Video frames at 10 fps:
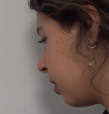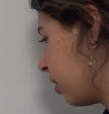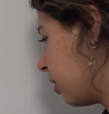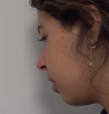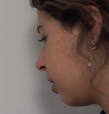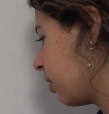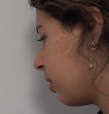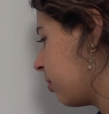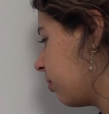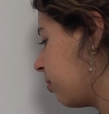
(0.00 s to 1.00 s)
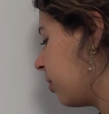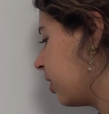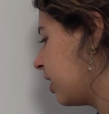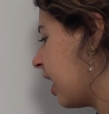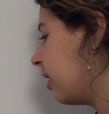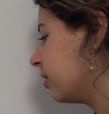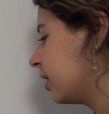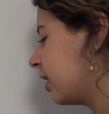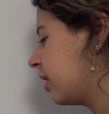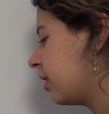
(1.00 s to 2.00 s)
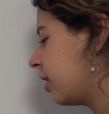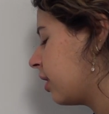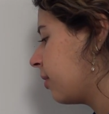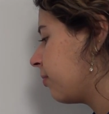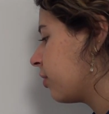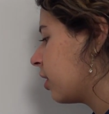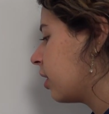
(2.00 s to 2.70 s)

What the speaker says: What does a critical thinker look like in your classroom?